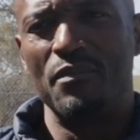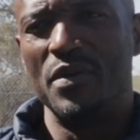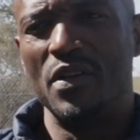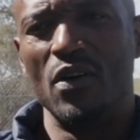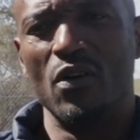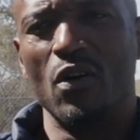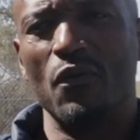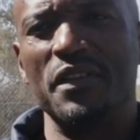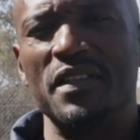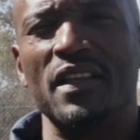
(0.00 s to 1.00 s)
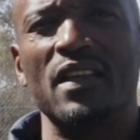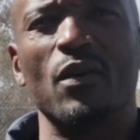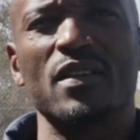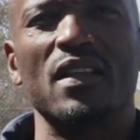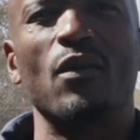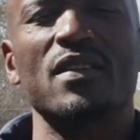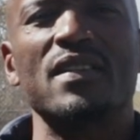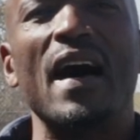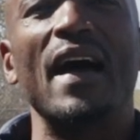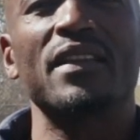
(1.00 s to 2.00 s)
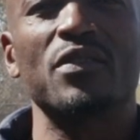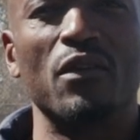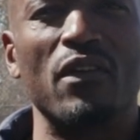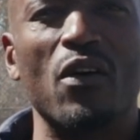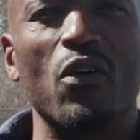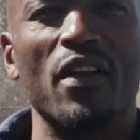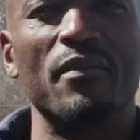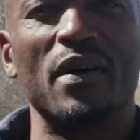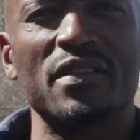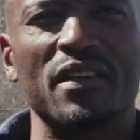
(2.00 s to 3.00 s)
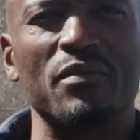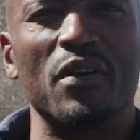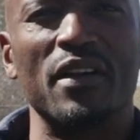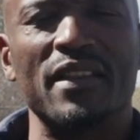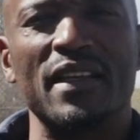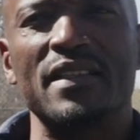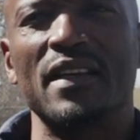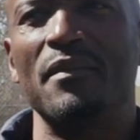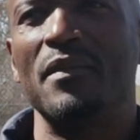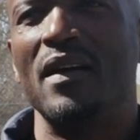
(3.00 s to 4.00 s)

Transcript: You know, obviously that was the height of Angolan basketball at that time,